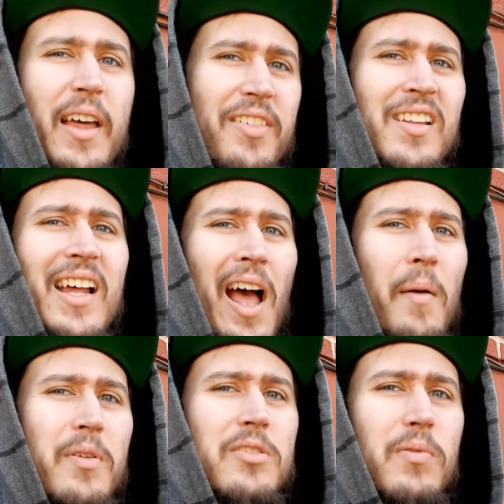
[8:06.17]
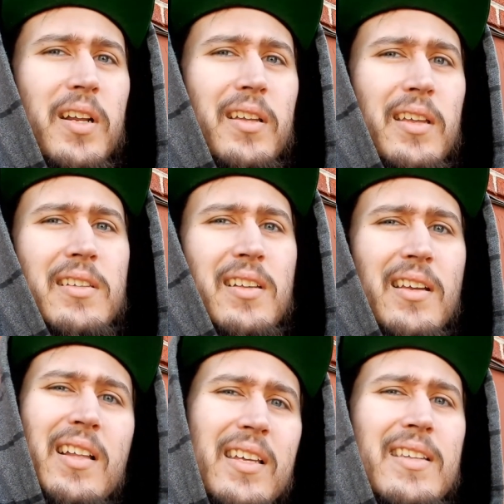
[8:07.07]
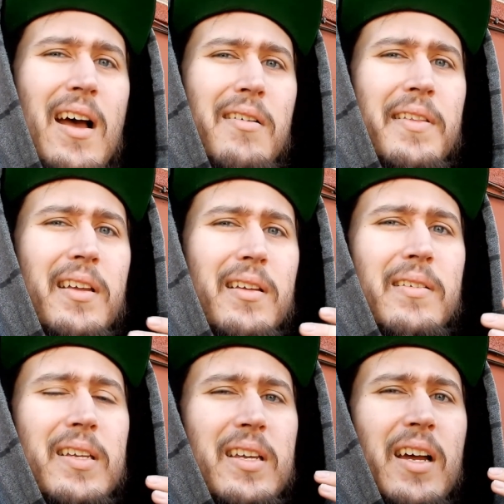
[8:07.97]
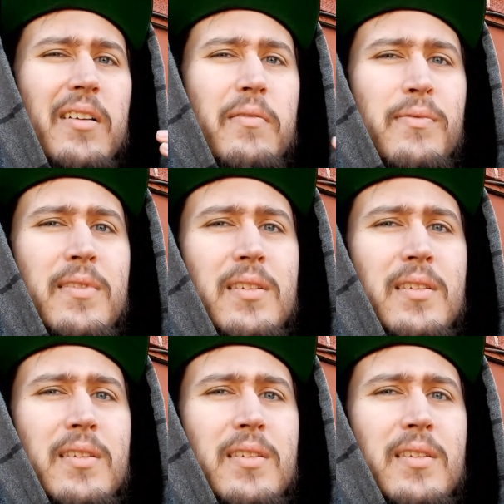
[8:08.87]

I think that happens when it gets like cleaned out and the kind of